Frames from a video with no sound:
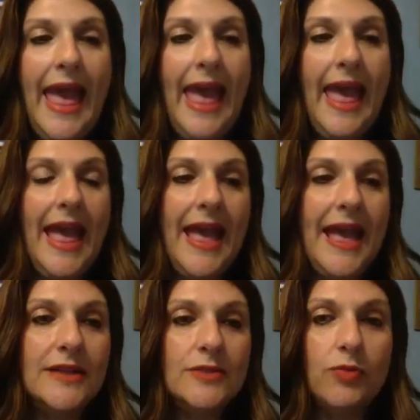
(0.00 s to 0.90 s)

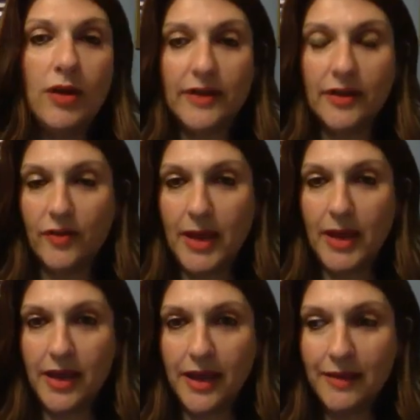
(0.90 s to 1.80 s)
And well done for
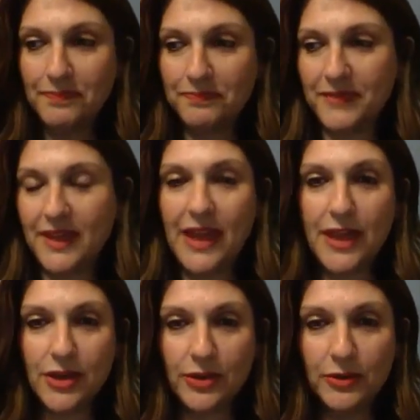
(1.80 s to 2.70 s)
making it. Yeah,
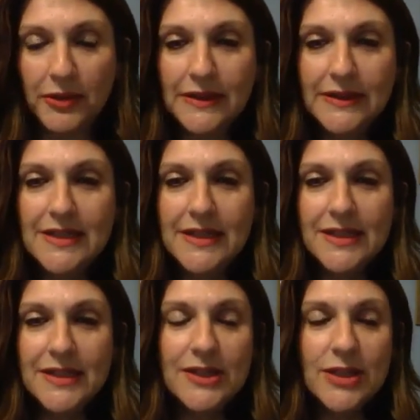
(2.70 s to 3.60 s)
you.
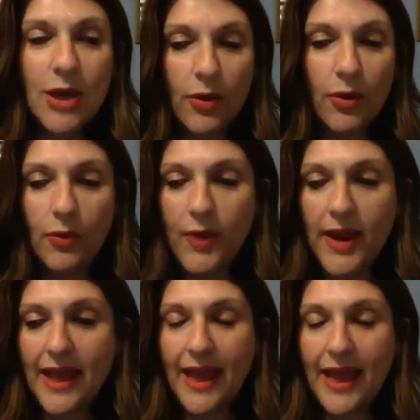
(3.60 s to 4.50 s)
So
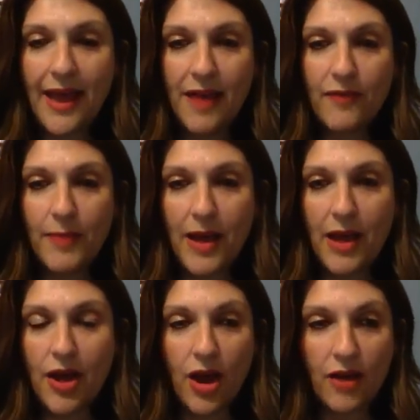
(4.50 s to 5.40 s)
we have
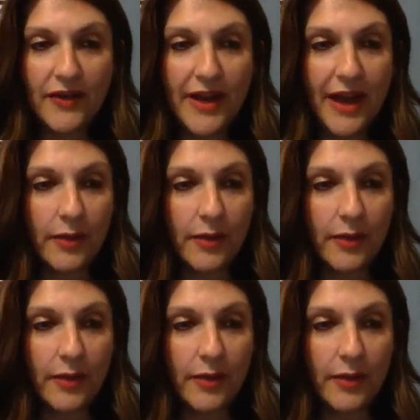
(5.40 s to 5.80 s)
about half an